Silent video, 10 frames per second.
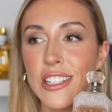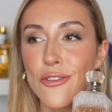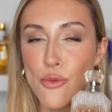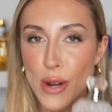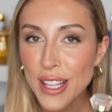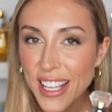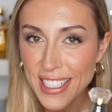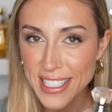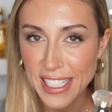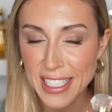really
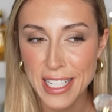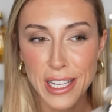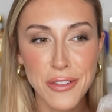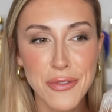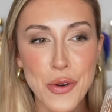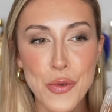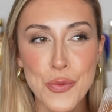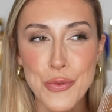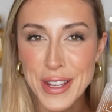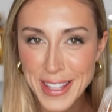addictive
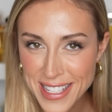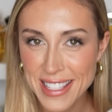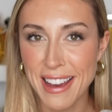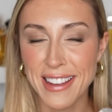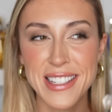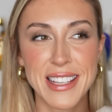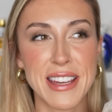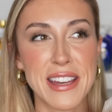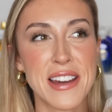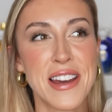really
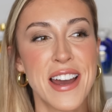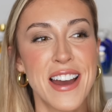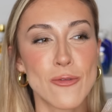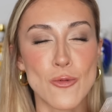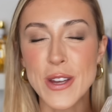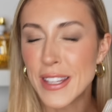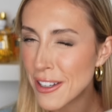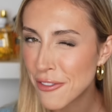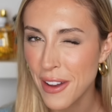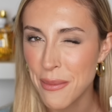sexy
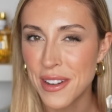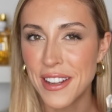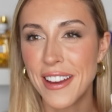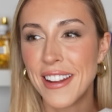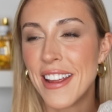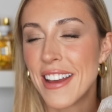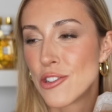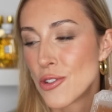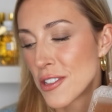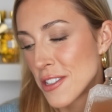really feminine
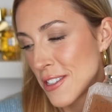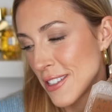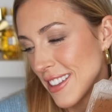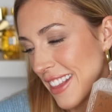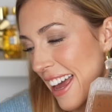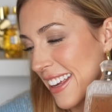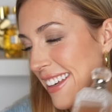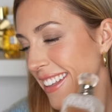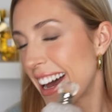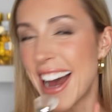just like
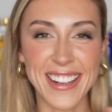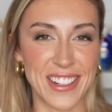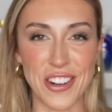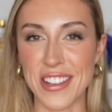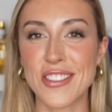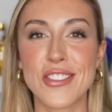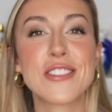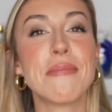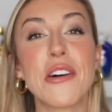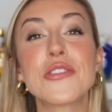i don't know it
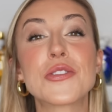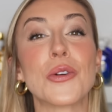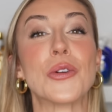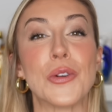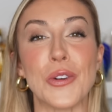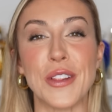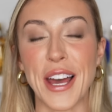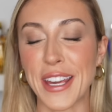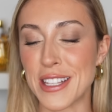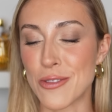just smells so good
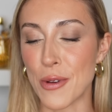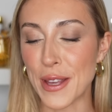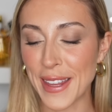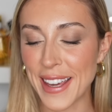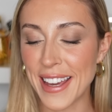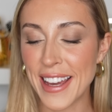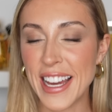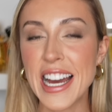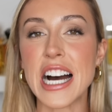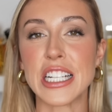like it's really
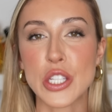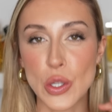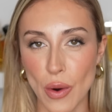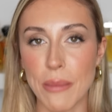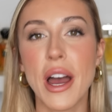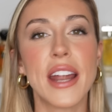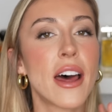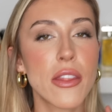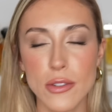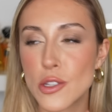a scrum
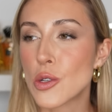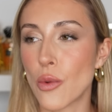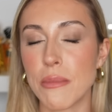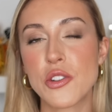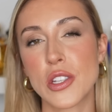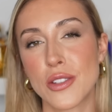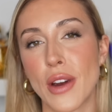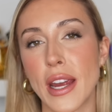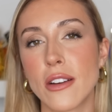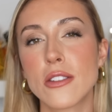another scrumptious
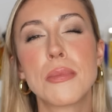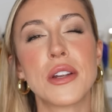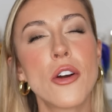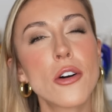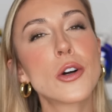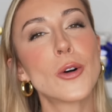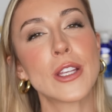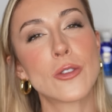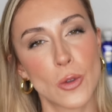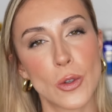fragrance but not
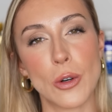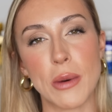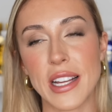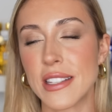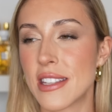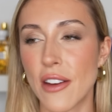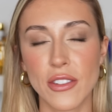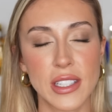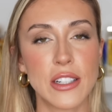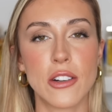going too gourmand it's
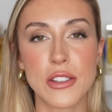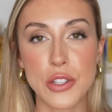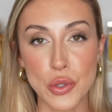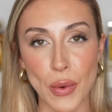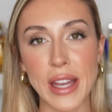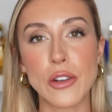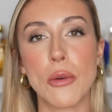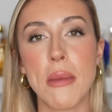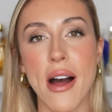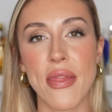definitely not a straight
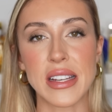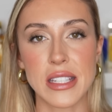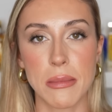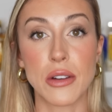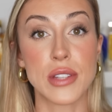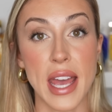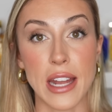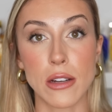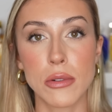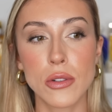gourmand that smells
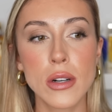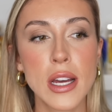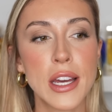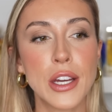edible